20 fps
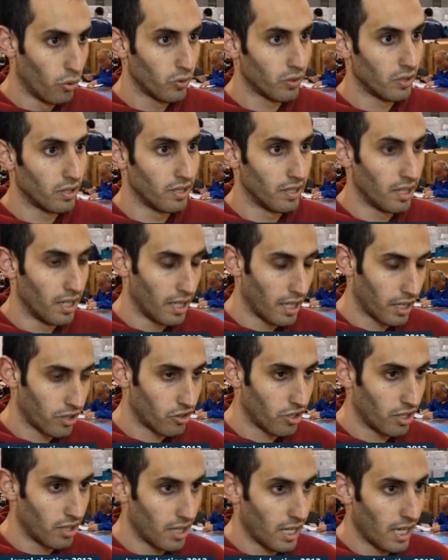vote in the
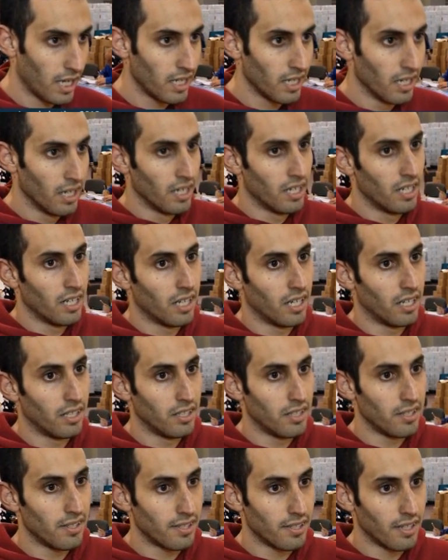election day
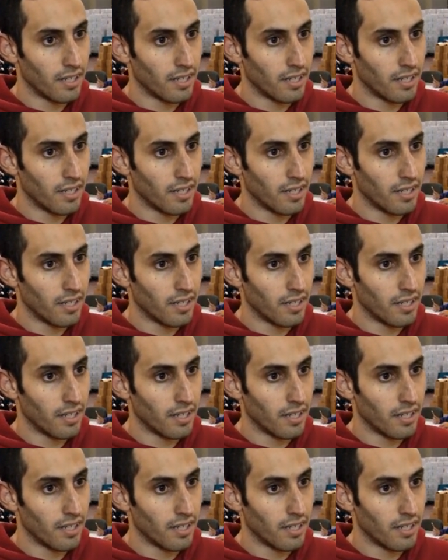and